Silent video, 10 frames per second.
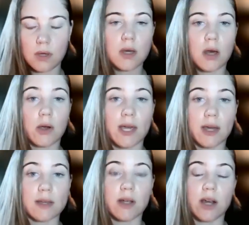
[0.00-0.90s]
Okay,
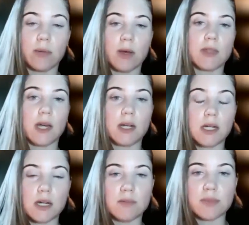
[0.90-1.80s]
guys, sorry about that.
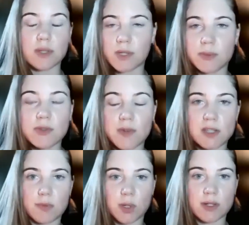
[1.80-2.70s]
Sometimes
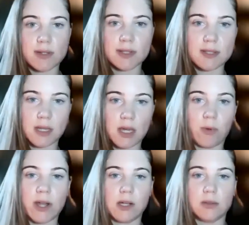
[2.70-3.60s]
Facebook does this thing where
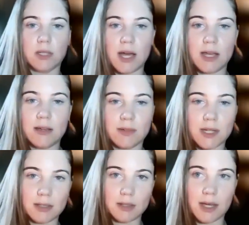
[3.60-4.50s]
I go live and it
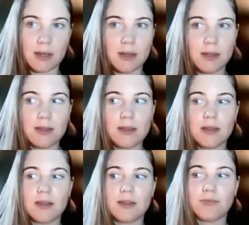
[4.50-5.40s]
like
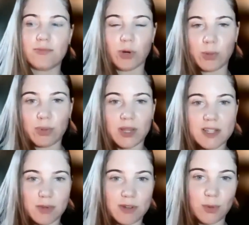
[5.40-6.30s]
replays
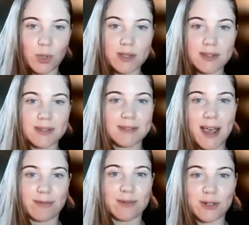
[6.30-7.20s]
my voice
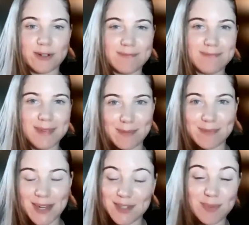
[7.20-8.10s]
after
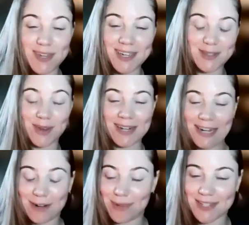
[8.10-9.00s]
I speak it so I can
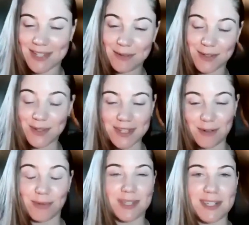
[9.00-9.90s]
hear myself. So it's like
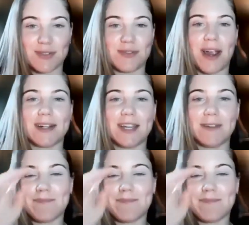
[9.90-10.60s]
really distracting.